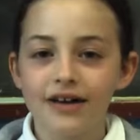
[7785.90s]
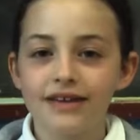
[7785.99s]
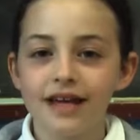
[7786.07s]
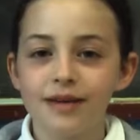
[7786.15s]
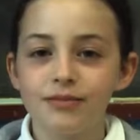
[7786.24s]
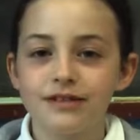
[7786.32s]
can
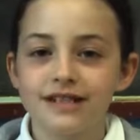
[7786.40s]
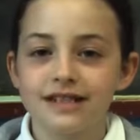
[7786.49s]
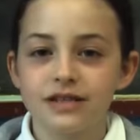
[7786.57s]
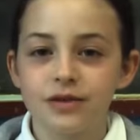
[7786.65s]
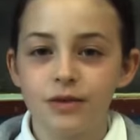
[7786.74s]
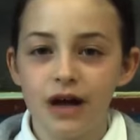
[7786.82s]
they
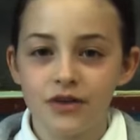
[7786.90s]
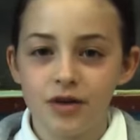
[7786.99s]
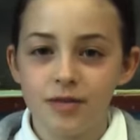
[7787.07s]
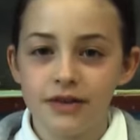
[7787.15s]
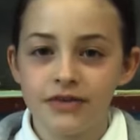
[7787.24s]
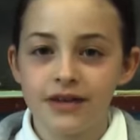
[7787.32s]
predict the weather,
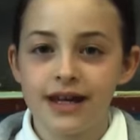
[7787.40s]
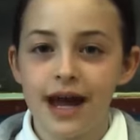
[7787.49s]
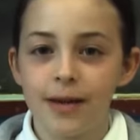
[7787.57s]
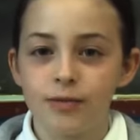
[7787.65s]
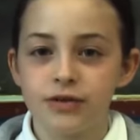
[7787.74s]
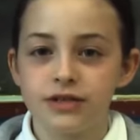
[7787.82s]
but they
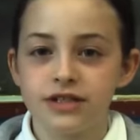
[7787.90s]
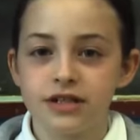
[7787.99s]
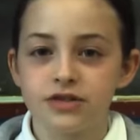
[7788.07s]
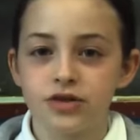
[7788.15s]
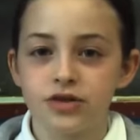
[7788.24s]
can't predict